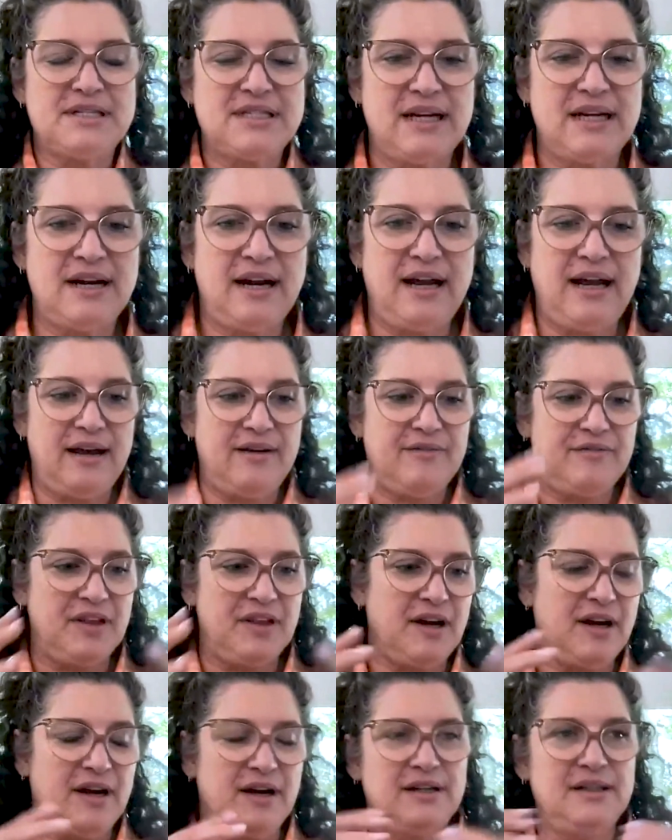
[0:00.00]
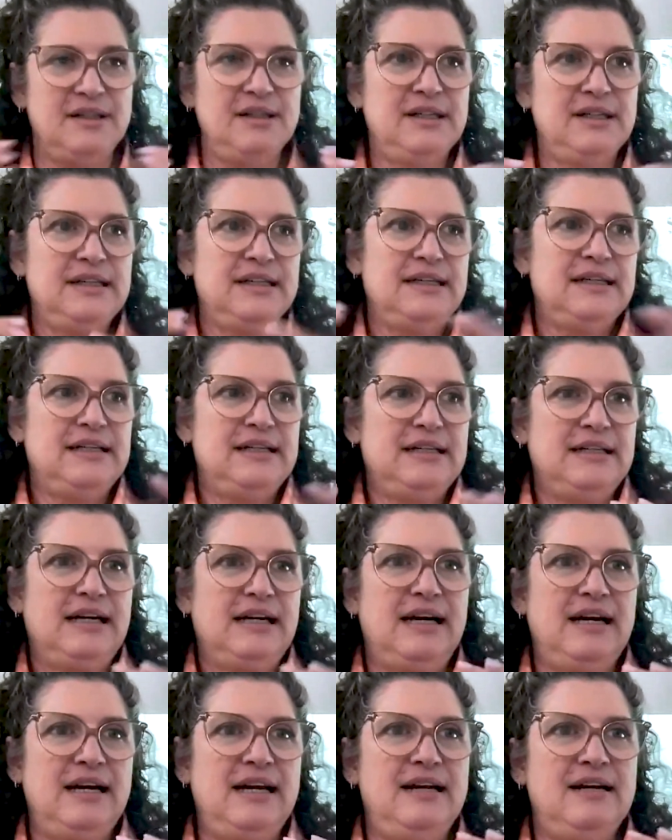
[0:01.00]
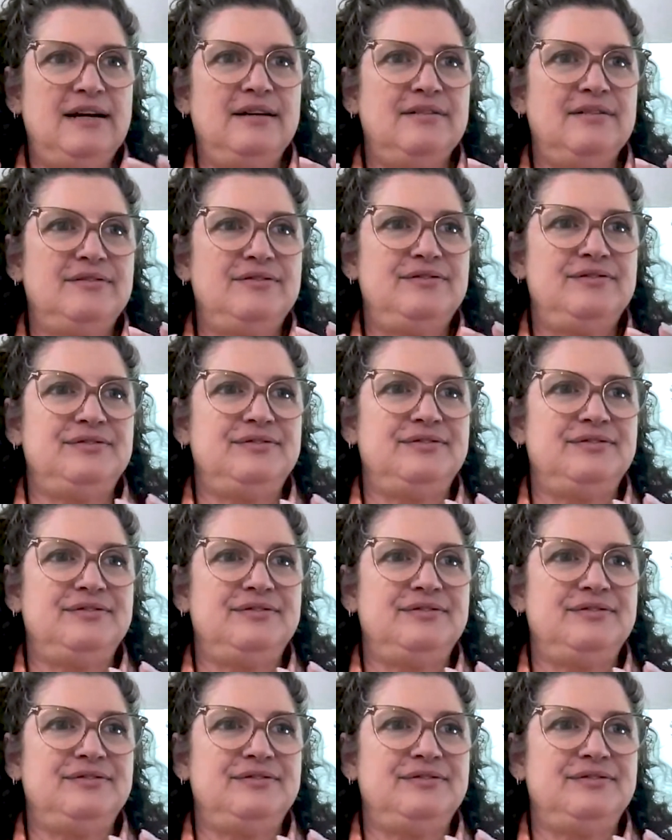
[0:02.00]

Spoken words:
And I have the kind of,